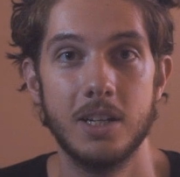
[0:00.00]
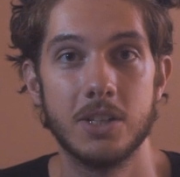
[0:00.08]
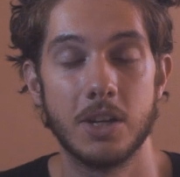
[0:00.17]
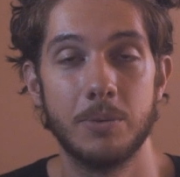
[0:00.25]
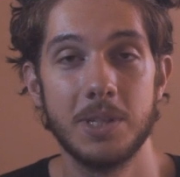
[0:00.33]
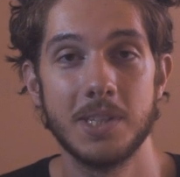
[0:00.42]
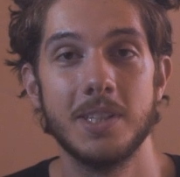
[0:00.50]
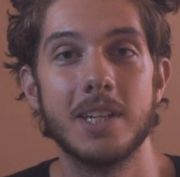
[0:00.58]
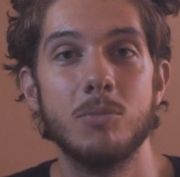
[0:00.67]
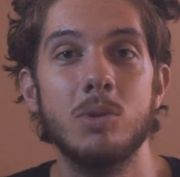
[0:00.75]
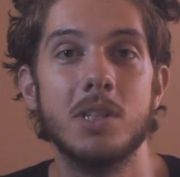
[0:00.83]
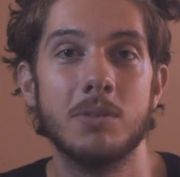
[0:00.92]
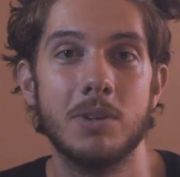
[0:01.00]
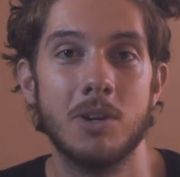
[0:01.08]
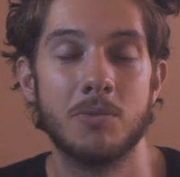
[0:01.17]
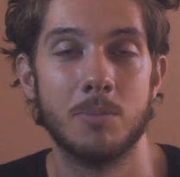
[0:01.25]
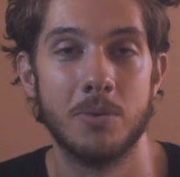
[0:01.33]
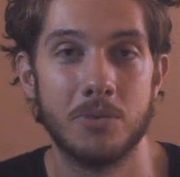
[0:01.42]
So I recently did a music video
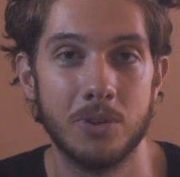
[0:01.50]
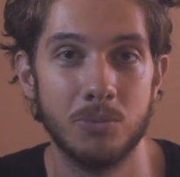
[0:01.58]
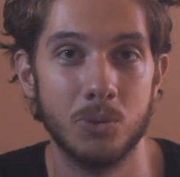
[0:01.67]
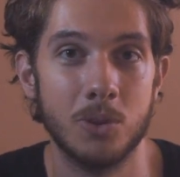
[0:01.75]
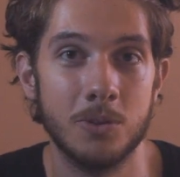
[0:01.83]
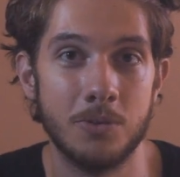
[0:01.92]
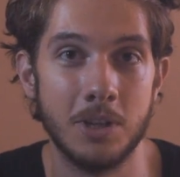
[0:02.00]
for my friend Wolf.